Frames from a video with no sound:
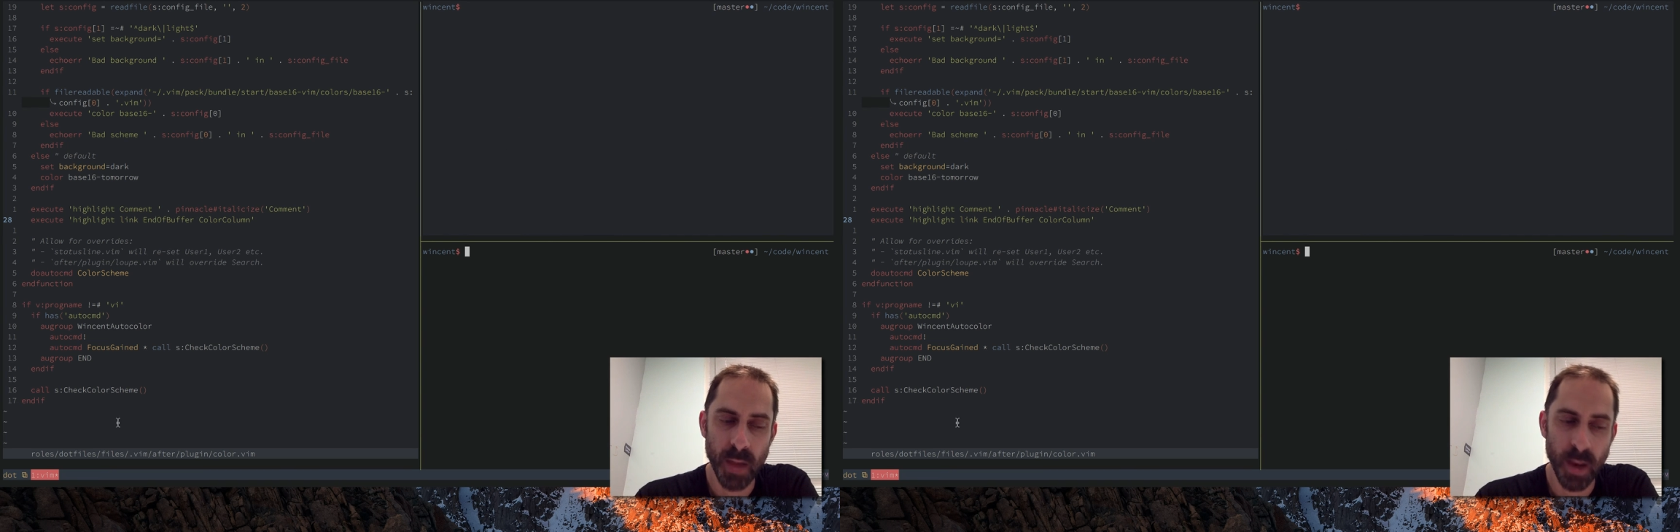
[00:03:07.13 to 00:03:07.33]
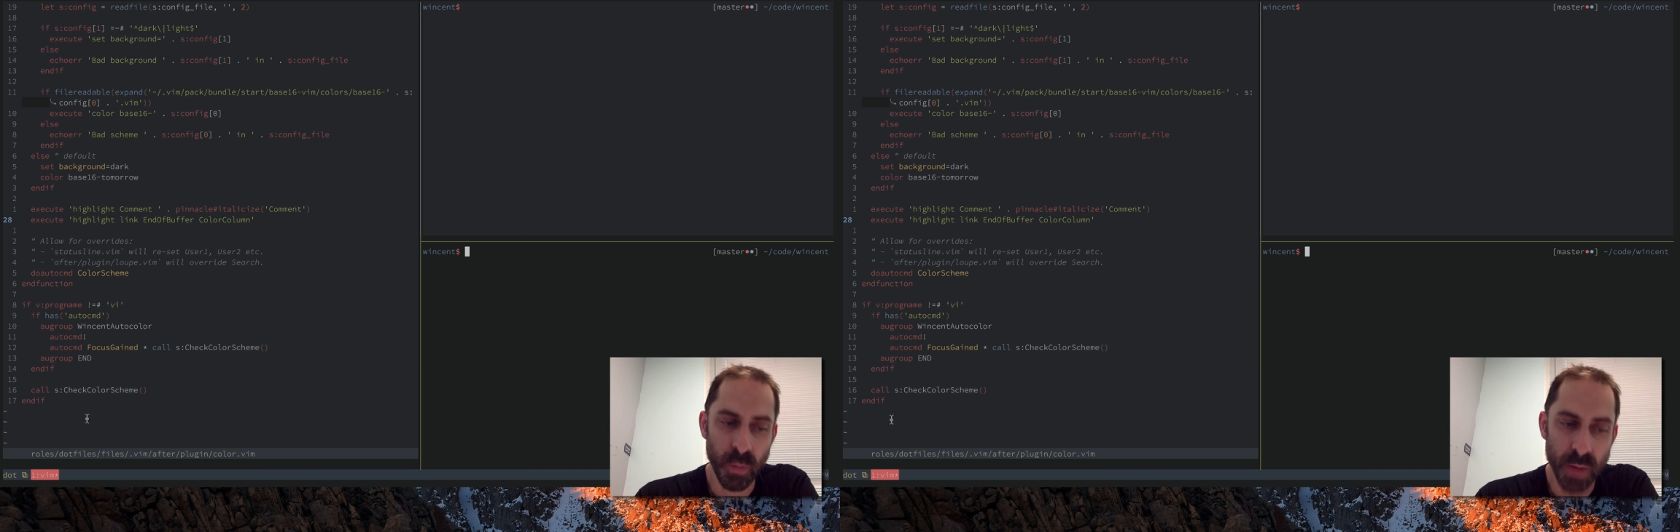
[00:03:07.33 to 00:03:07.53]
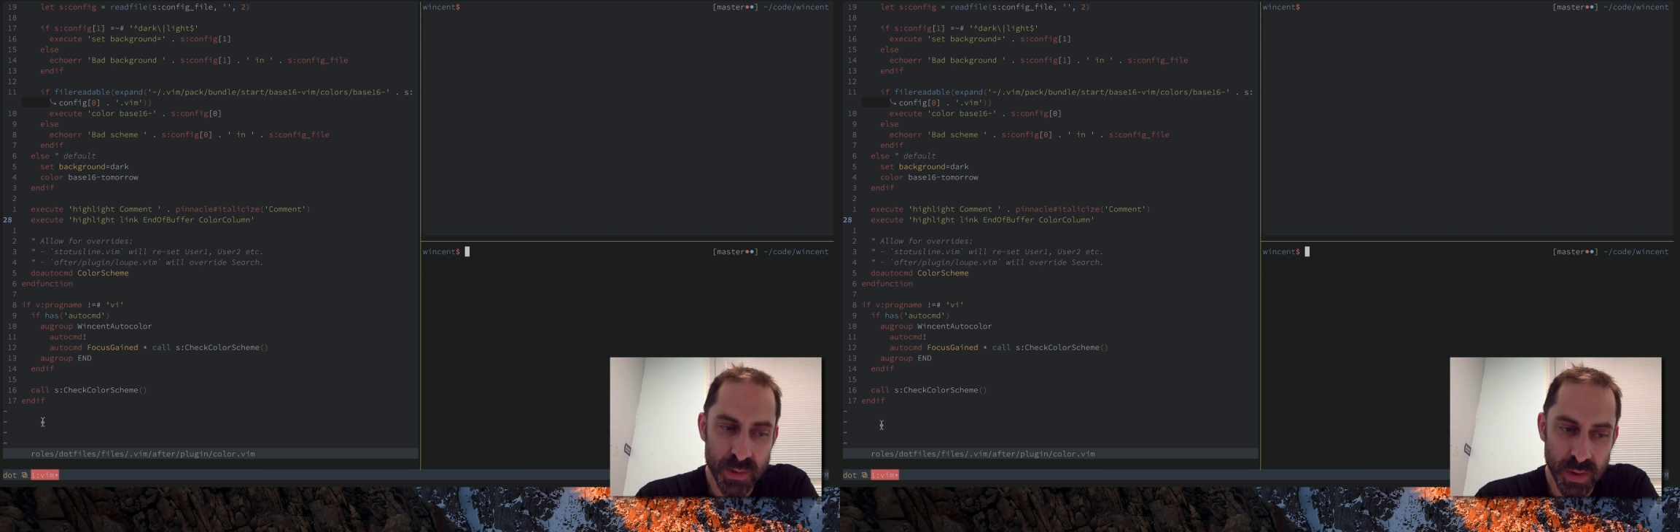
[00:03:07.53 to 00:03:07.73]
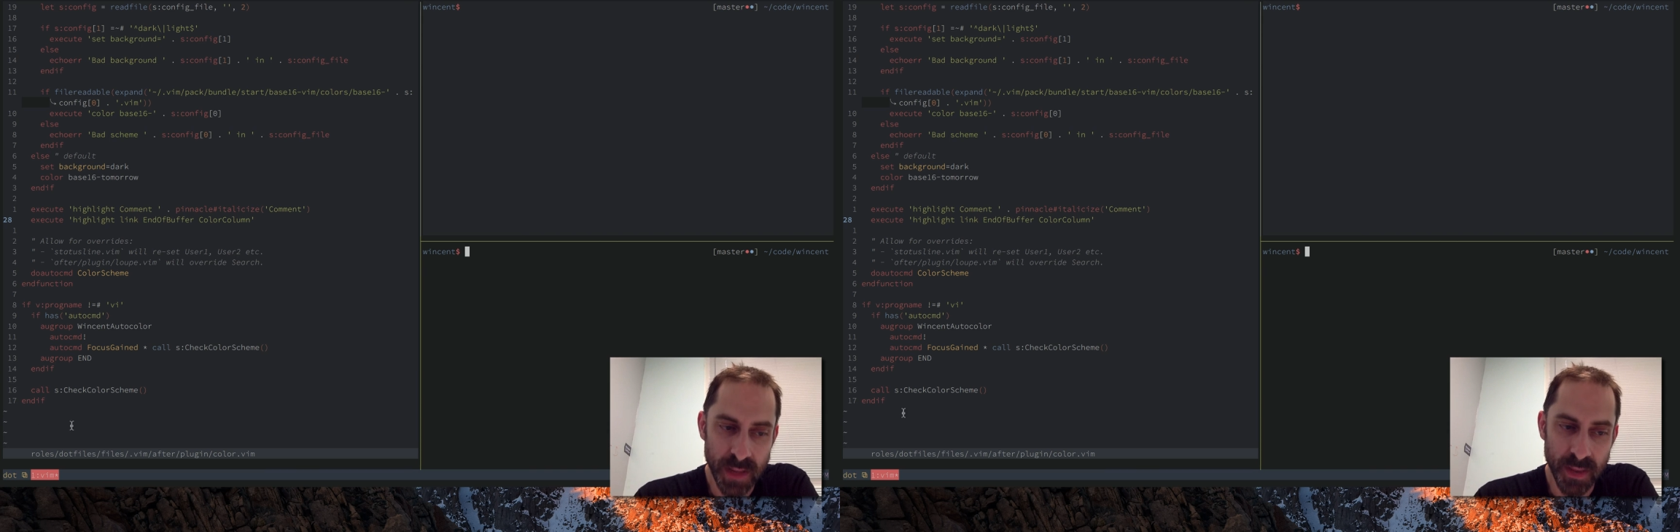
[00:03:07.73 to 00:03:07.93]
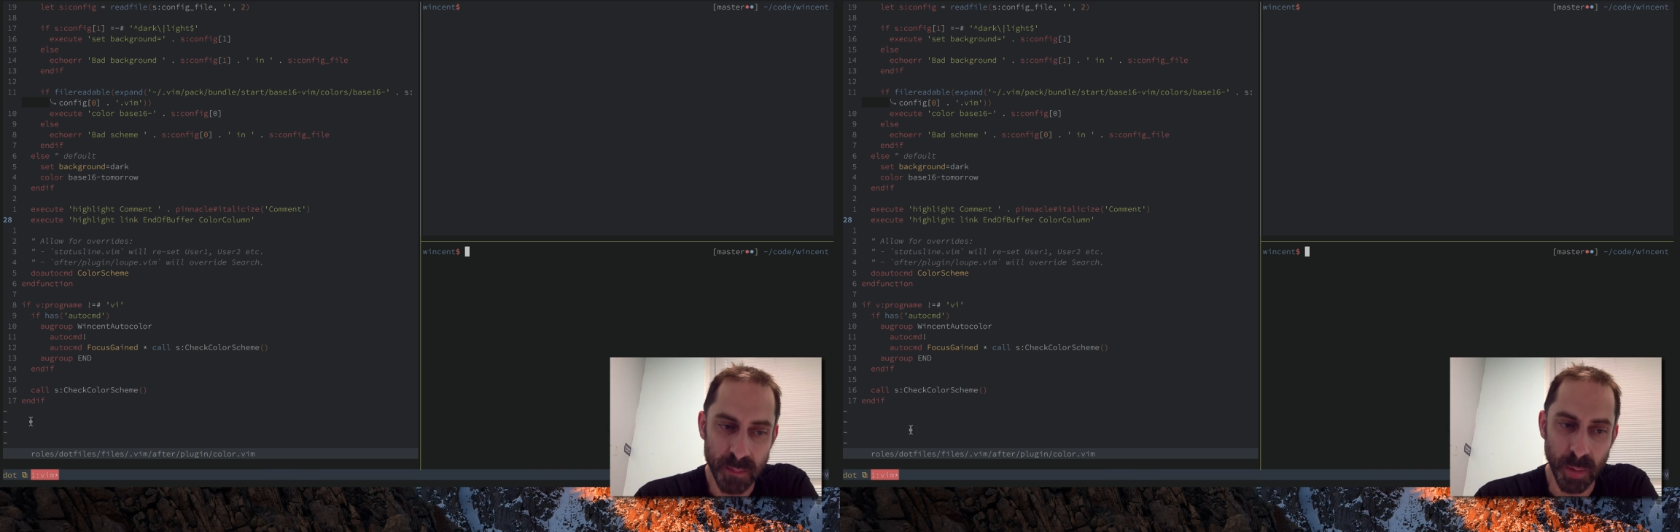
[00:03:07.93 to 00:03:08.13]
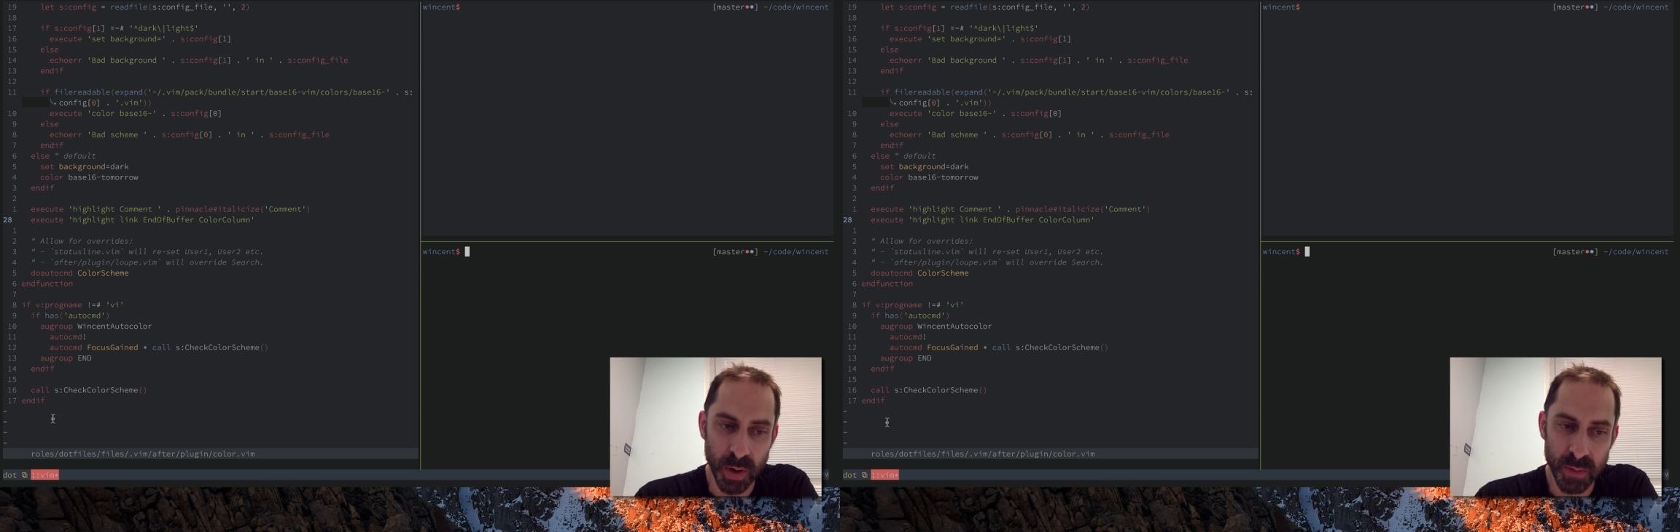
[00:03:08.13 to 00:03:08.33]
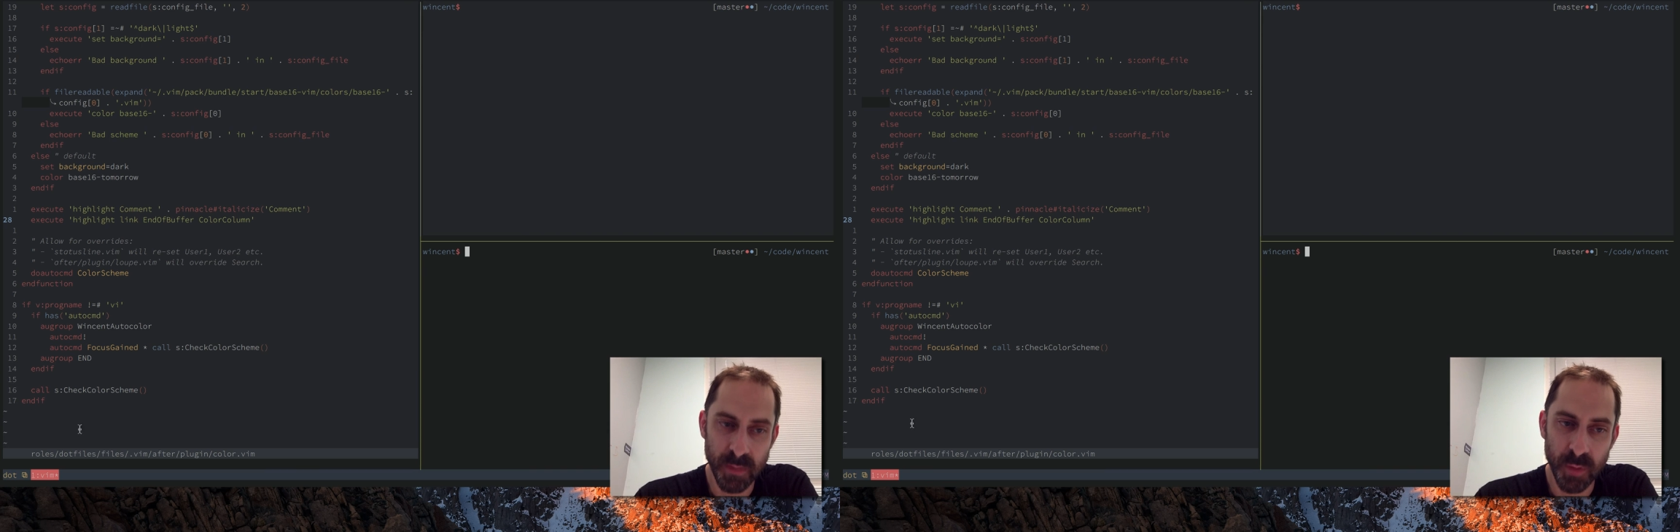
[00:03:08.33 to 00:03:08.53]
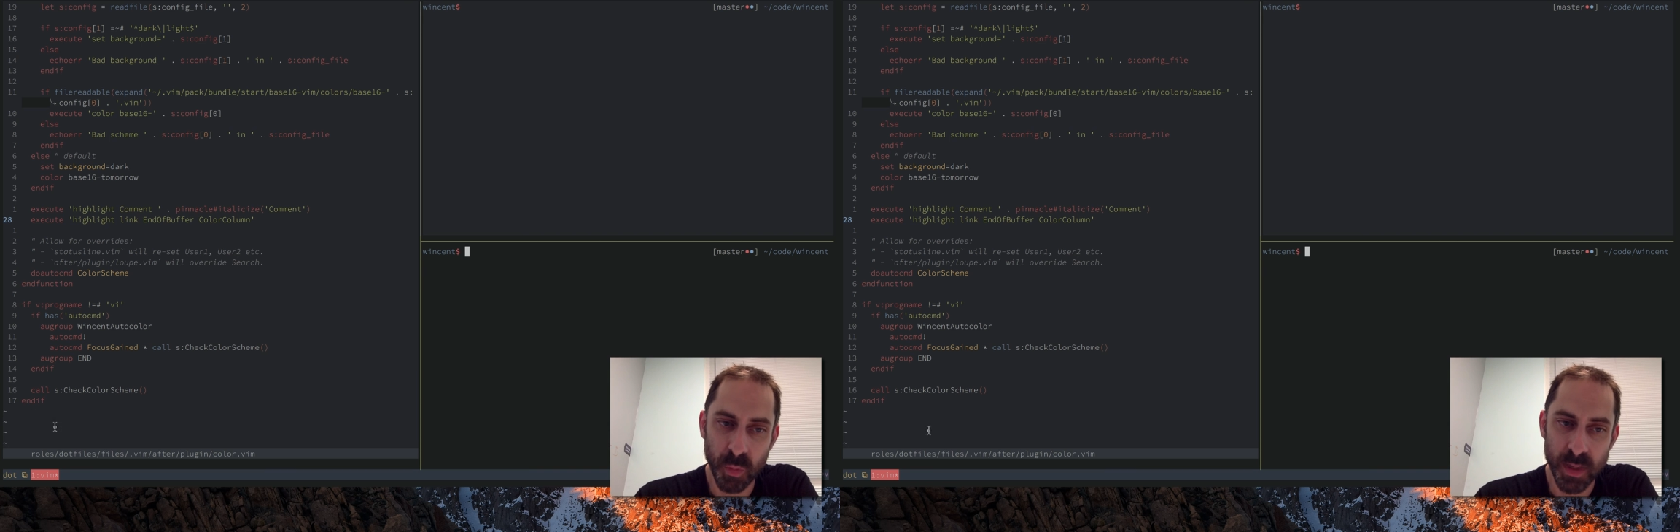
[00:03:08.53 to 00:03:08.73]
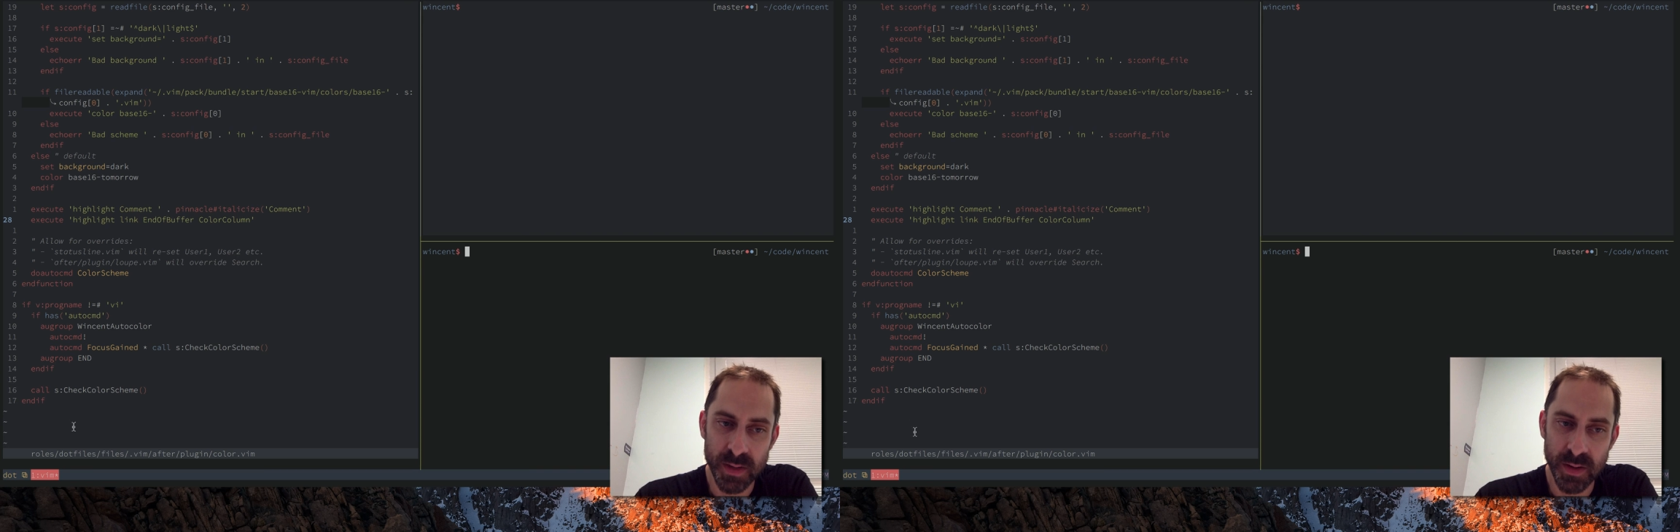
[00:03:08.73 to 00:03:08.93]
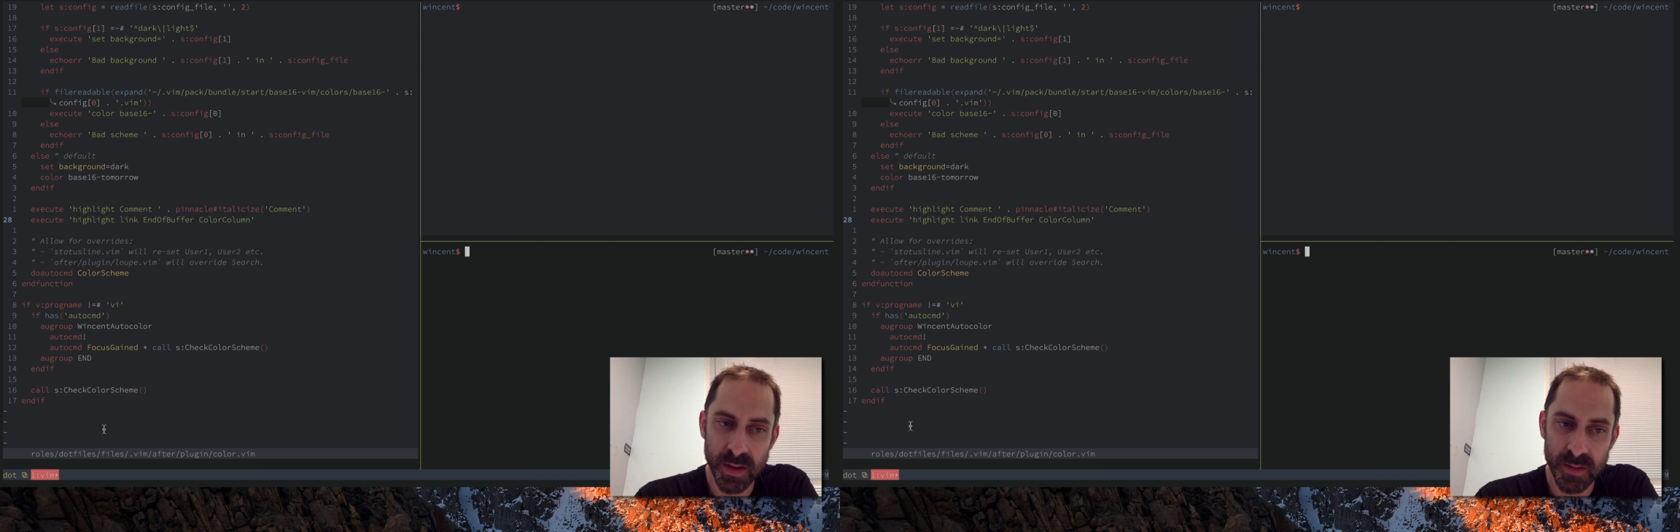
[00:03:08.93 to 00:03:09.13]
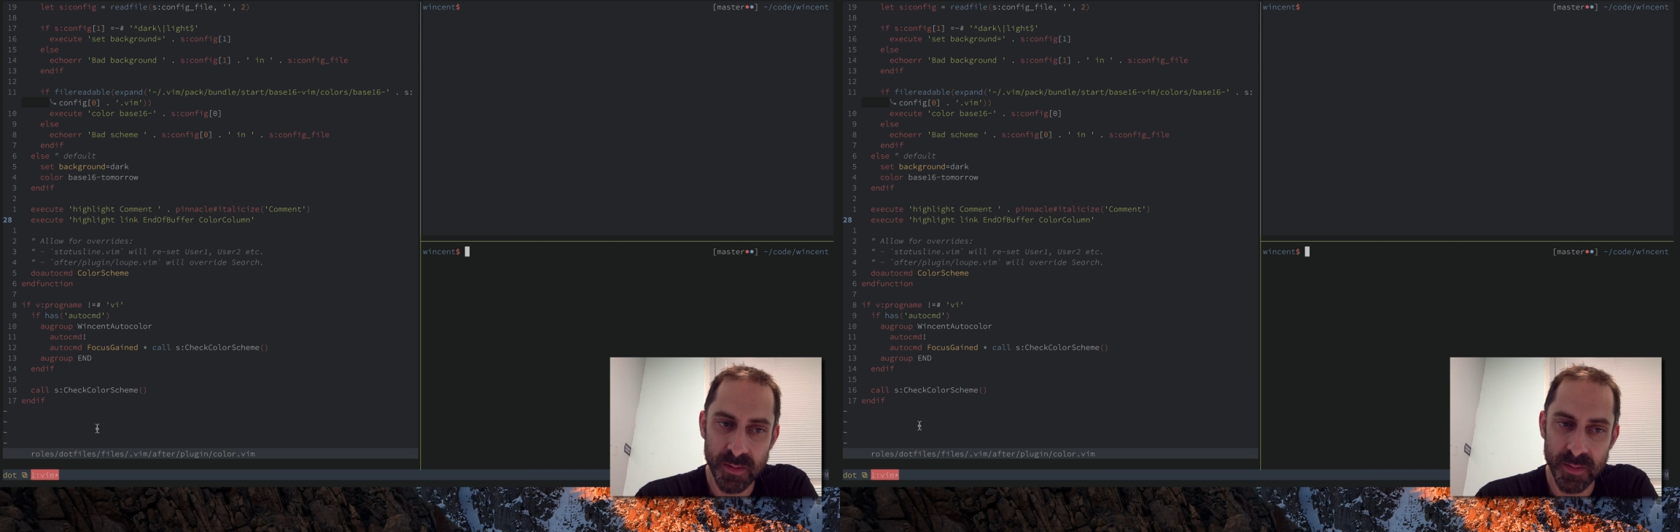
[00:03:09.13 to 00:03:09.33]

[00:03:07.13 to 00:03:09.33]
a region at the bottom of the window